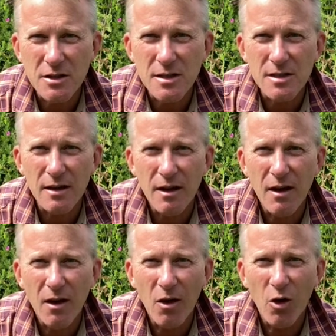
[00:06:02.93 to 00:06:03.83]
is
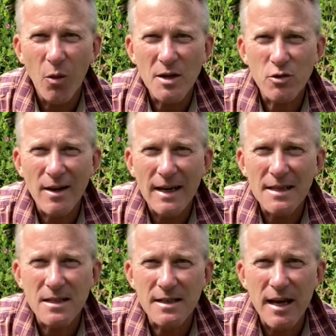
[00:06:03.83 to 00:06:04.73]
always a red
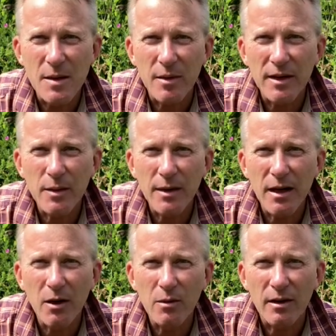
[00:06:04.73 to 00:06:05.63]
letter day, but here we
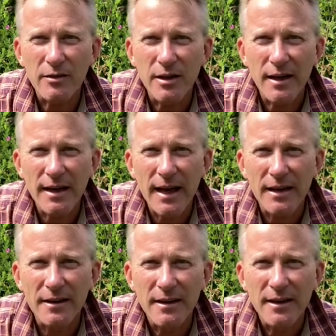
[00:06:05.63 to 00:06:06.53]
go, I've done it
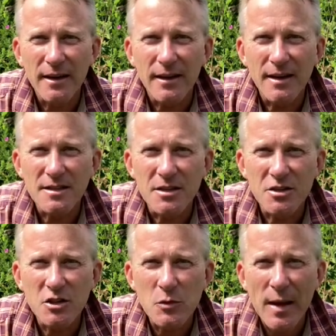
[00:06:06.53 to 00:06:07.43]
again. This is
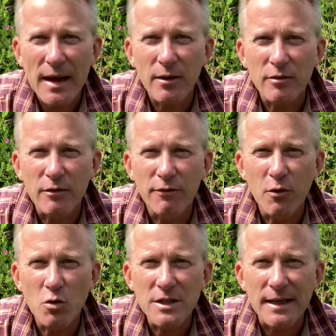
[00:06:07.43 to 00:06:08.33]
£2 and
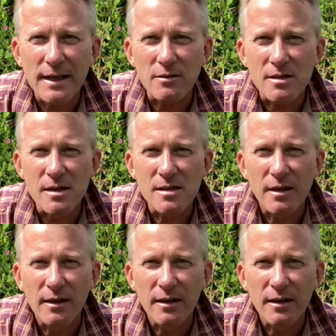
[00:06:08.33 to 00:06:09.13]
14 ounces.